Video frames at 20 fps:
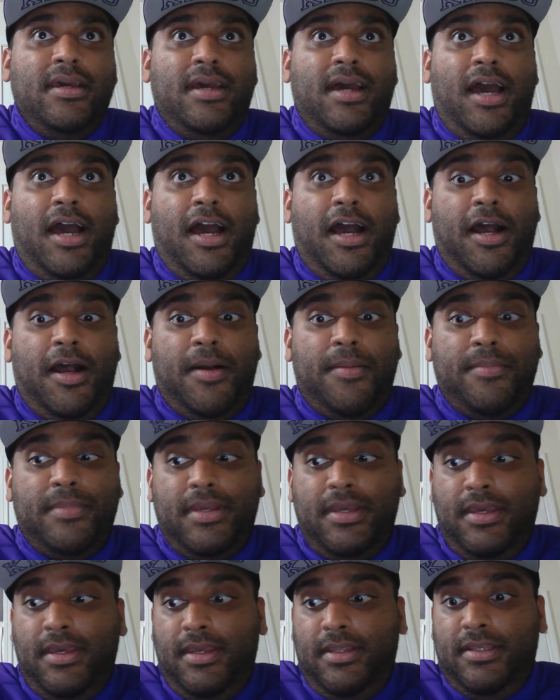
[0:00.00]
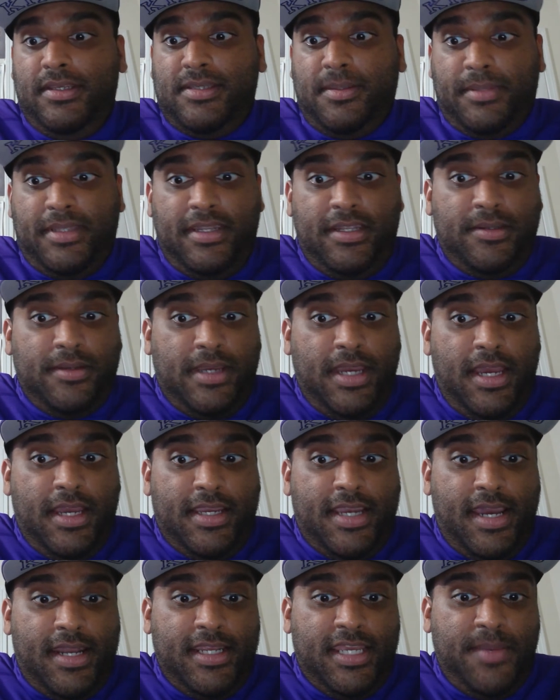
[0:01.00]
um, just something to uh,
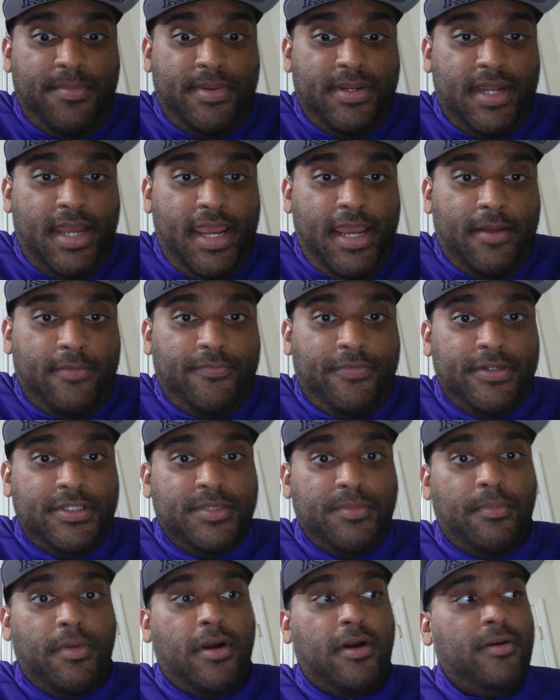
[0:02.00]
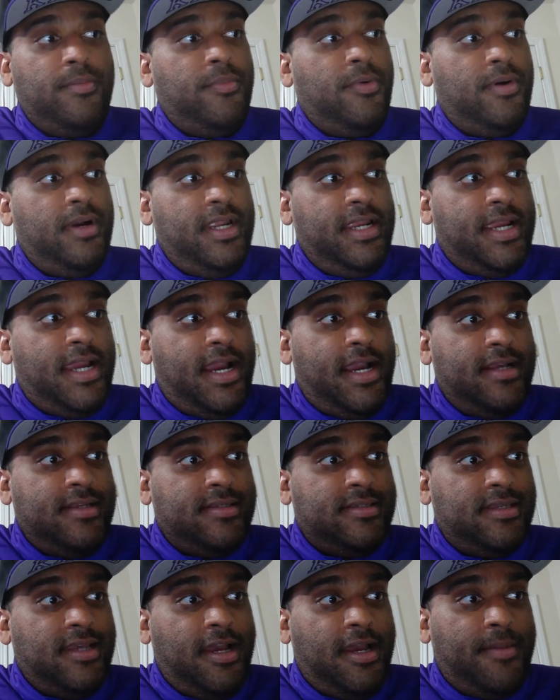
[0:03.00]
kind of keep an eye out for tomorrow morning,
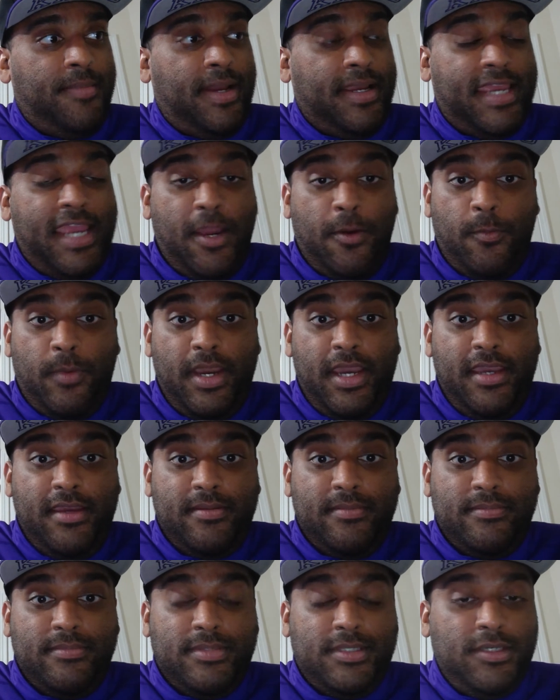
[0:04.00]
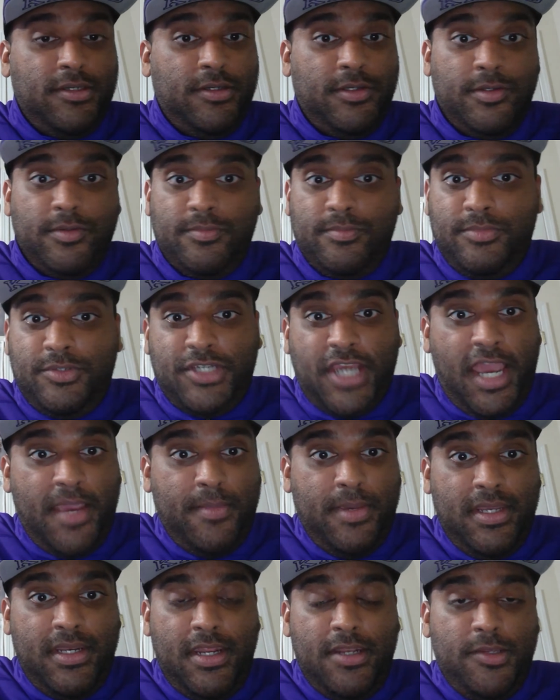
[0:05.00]
guys. Um, I can't wait to chime
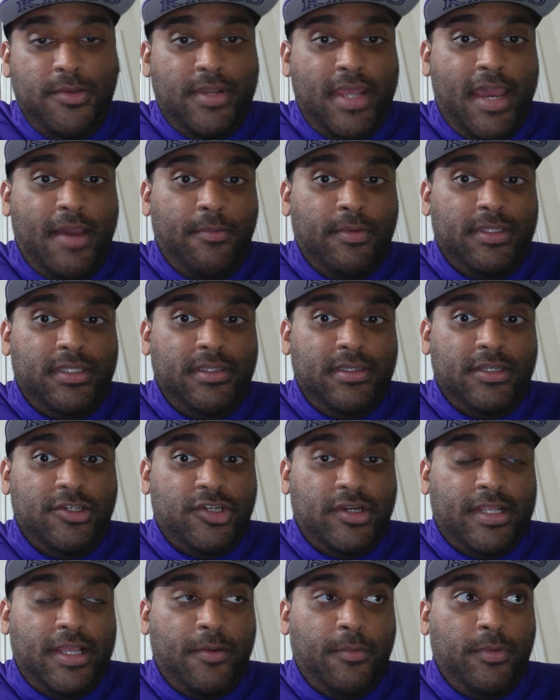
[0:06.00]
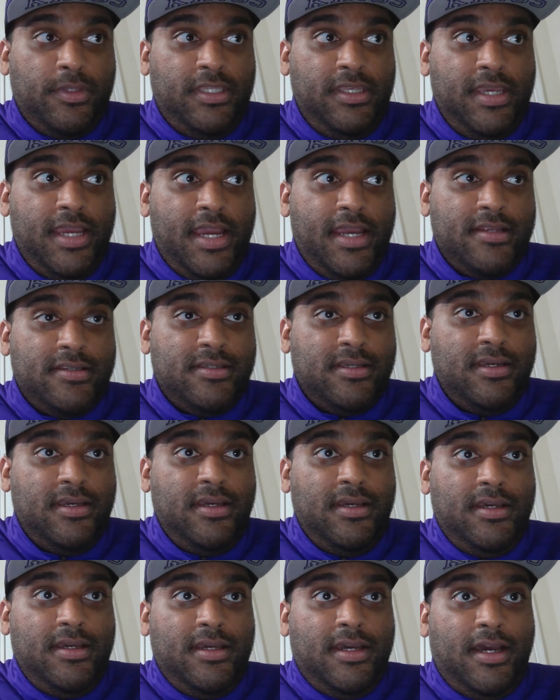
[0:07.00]
in and do that with you, share that with you guys.
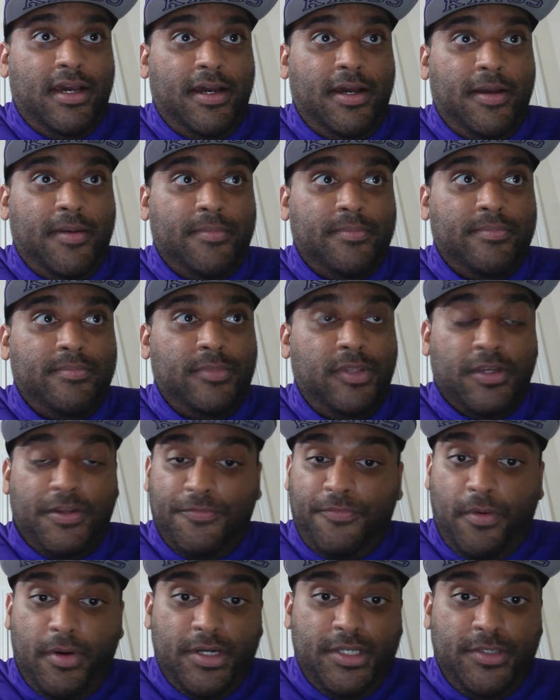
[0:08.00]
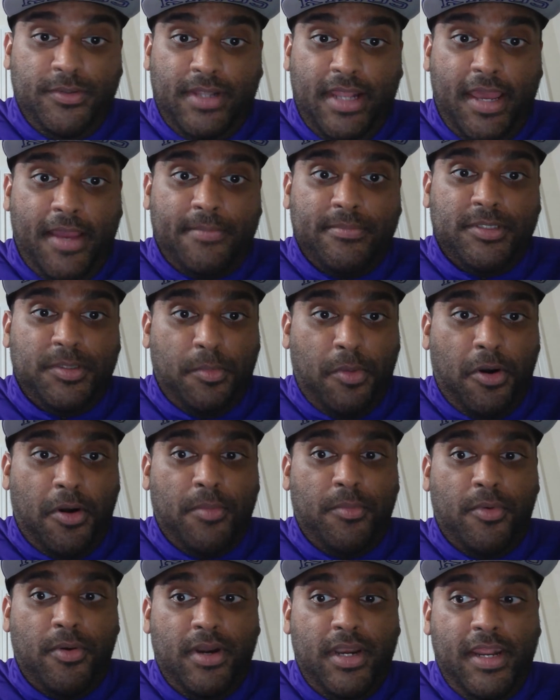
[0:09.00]
Um, looking forward to that tomorrow
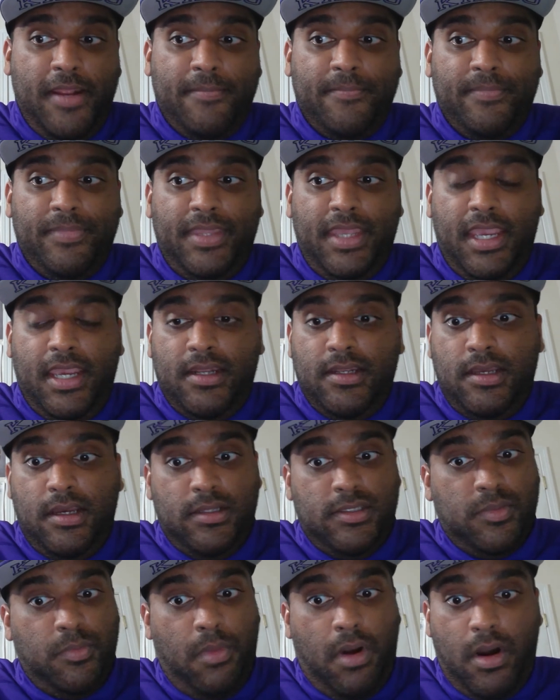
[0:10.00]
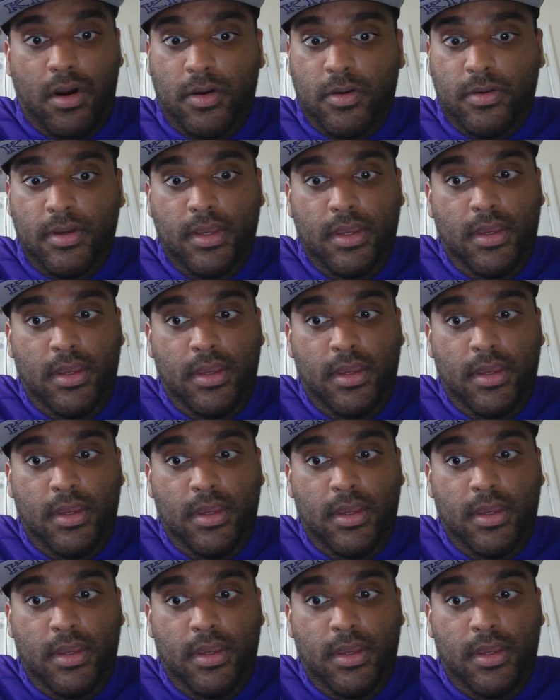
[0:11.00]
morning. And uh, tomorrow,